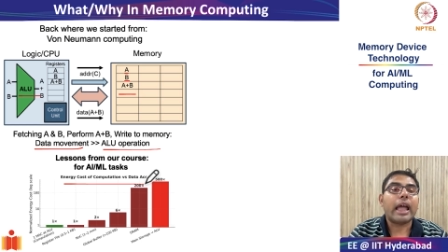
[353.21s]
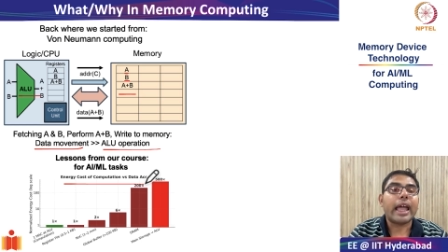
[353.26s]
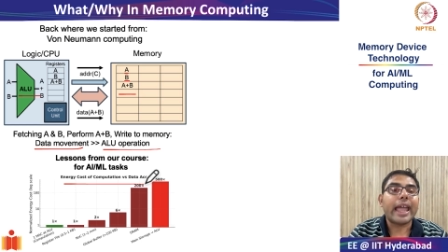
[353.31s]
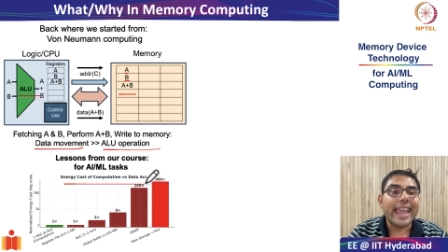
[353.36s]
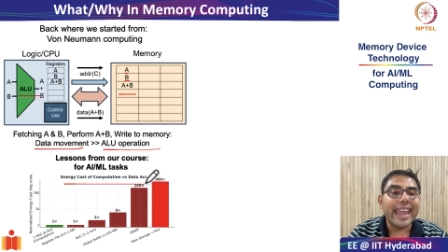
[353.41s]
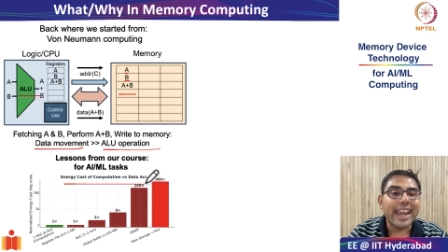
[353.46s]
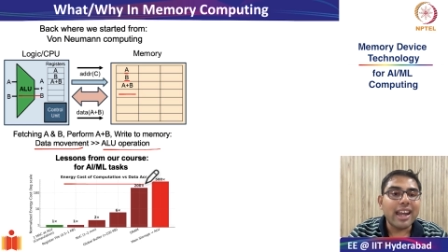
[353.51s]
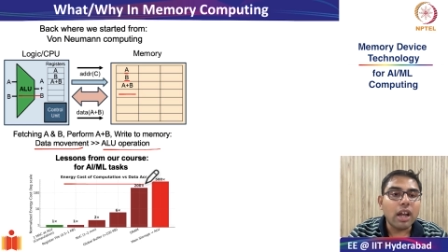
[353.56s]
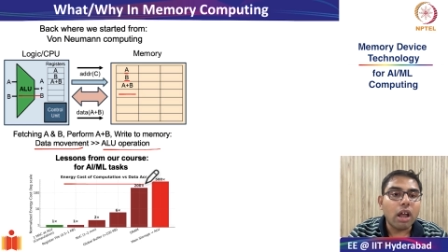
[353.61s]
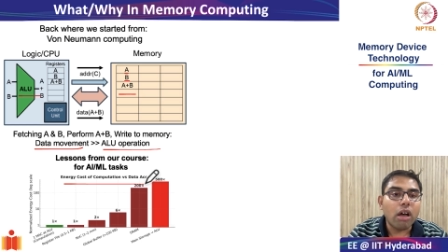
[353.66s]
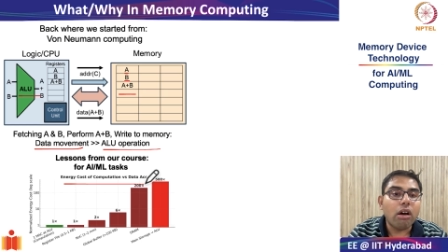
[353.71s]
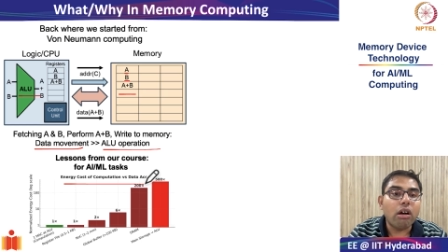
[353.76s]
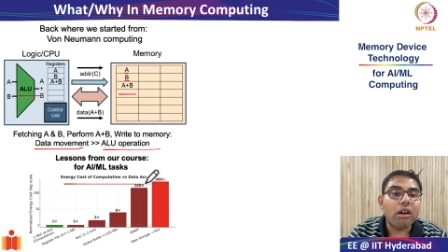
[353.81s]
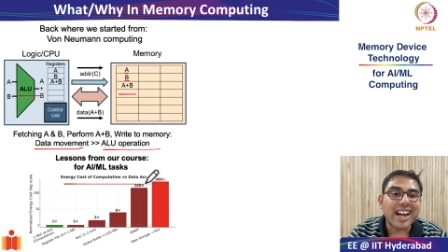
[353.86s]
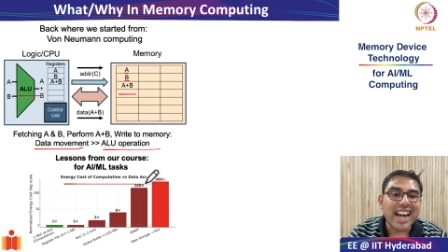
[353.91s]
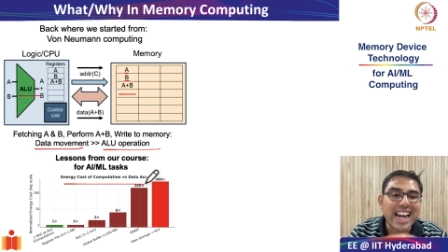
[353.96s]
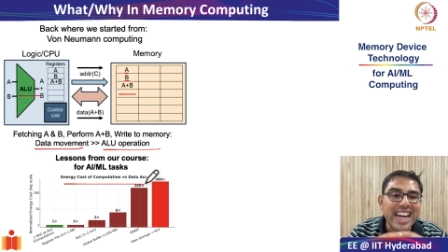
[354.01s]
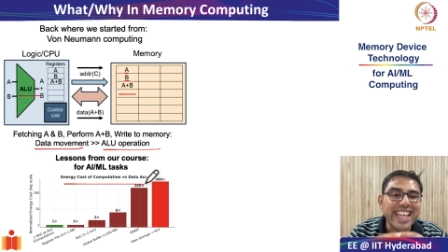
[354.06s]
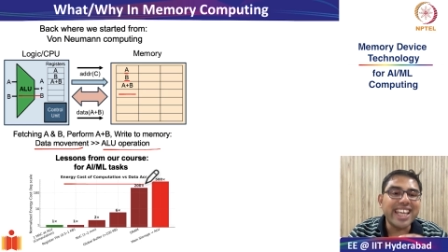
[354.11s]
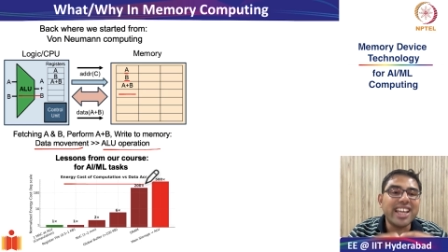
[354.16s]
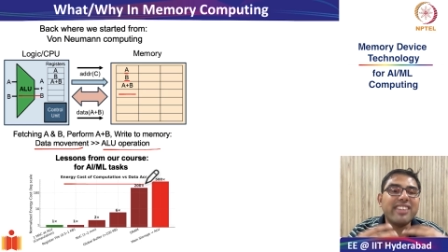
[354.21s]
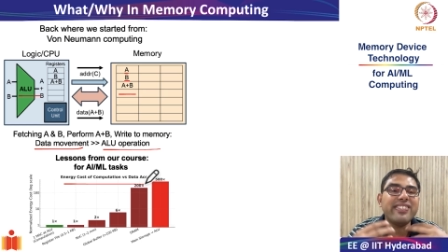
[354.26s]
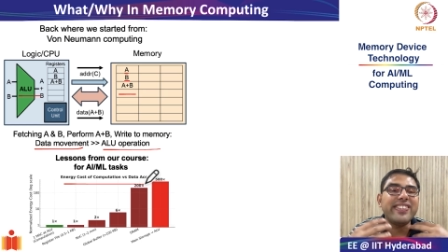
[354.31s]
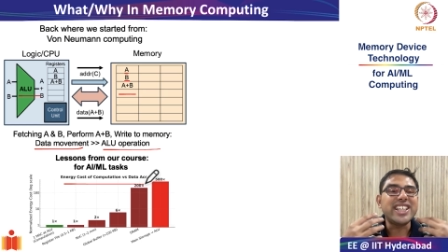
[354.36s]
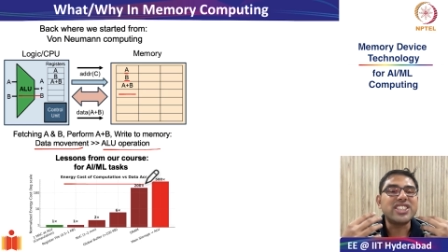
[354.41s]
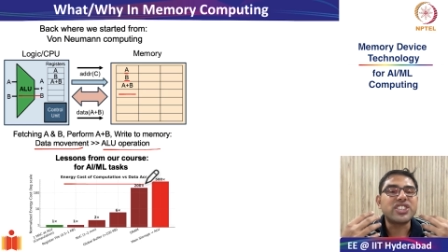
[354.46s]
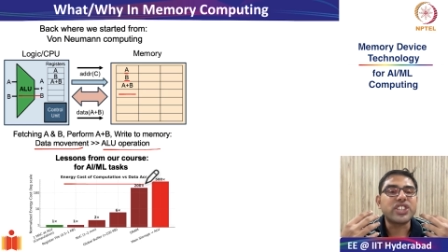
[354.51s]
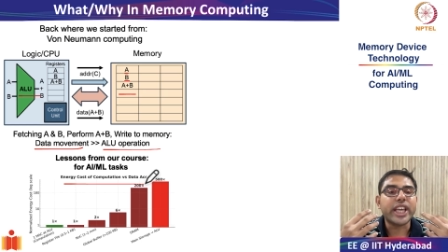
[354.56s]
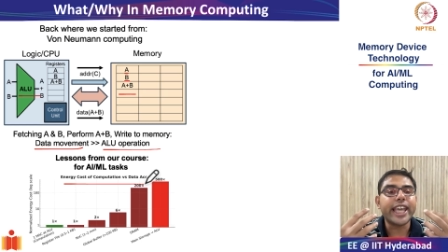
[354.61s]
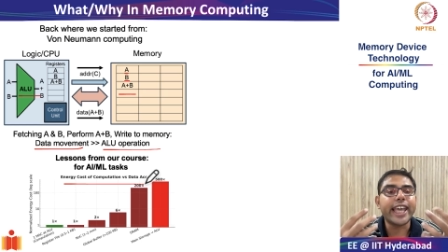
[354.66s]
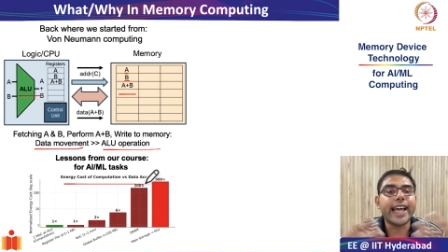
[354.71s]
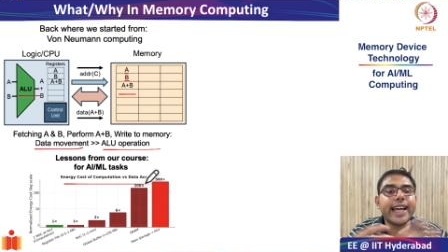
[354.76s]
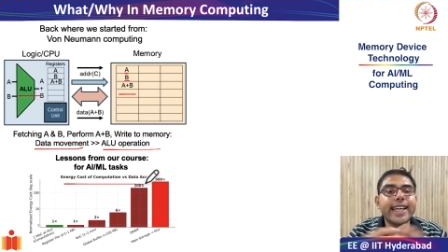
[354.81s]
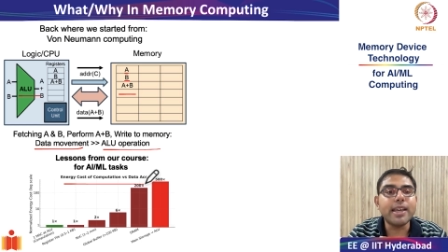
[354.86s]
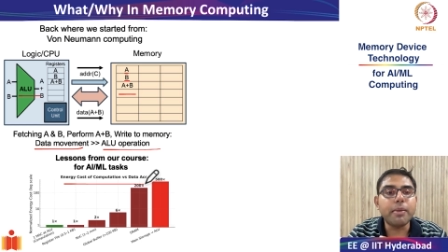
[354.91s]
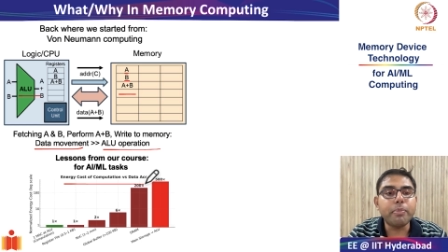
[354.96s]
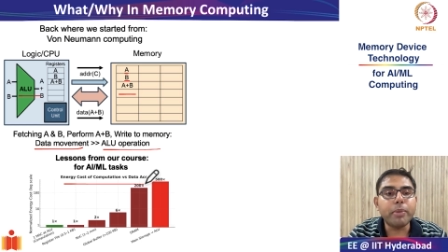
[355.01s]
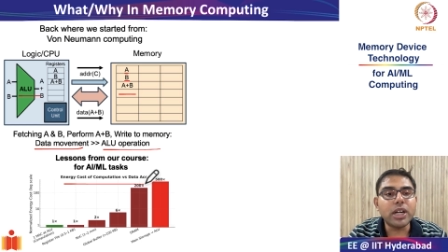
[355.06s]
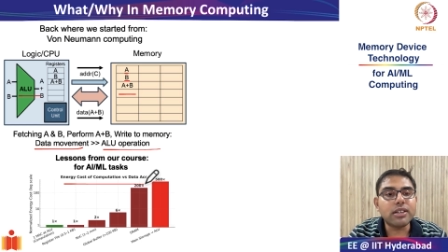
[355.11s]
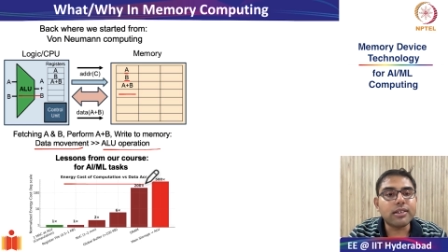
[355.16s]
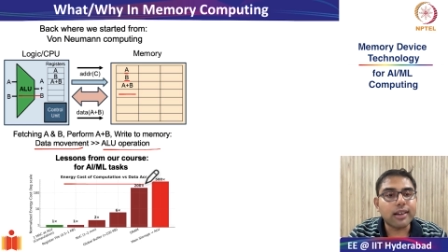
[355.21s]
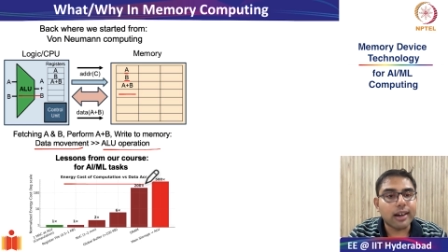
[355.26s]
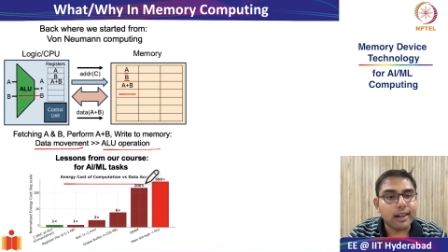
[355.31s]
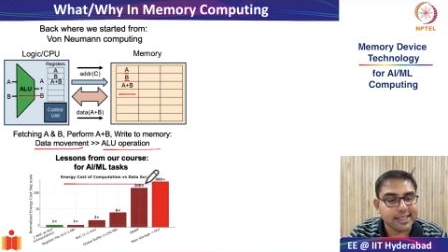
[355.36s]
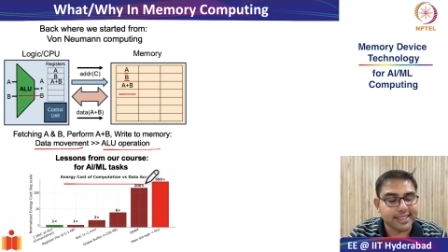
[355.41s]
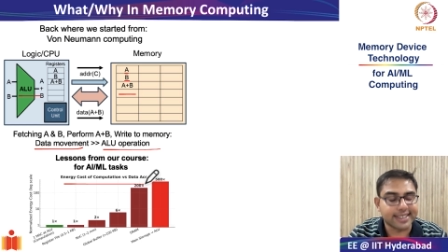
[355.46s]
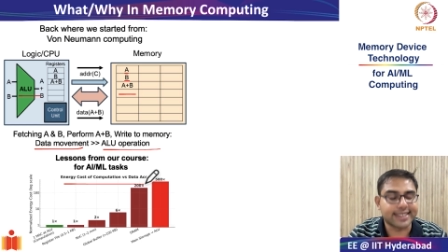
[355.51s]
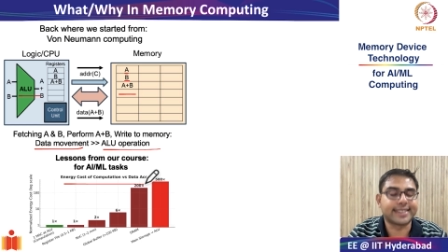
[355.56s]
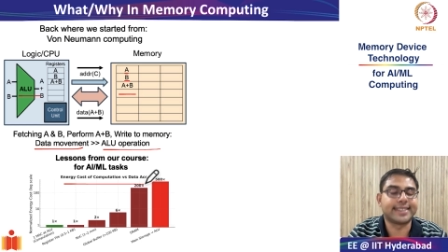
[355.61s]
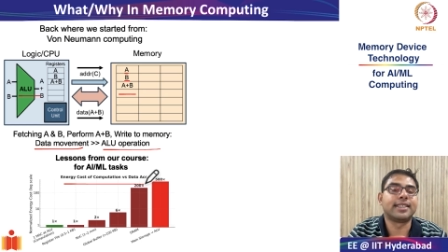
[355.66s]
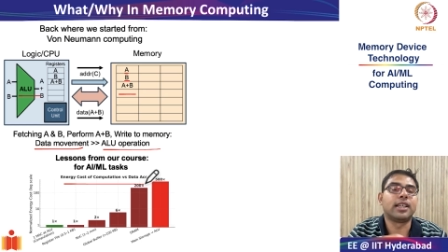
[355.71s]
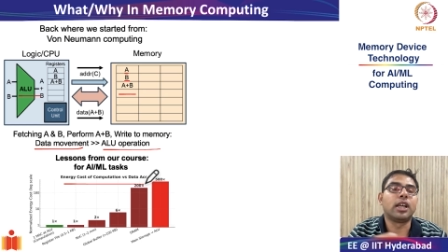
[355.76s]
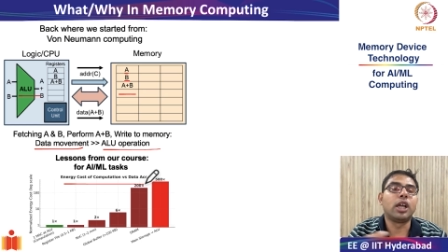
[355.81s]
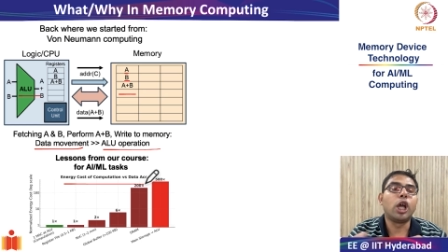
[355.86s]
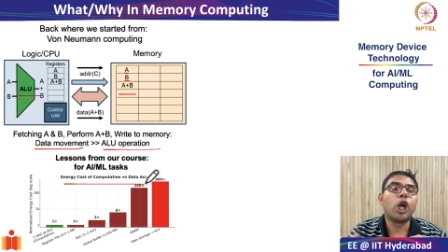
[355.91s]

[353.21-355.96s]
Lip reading: in running these AI/ML tasks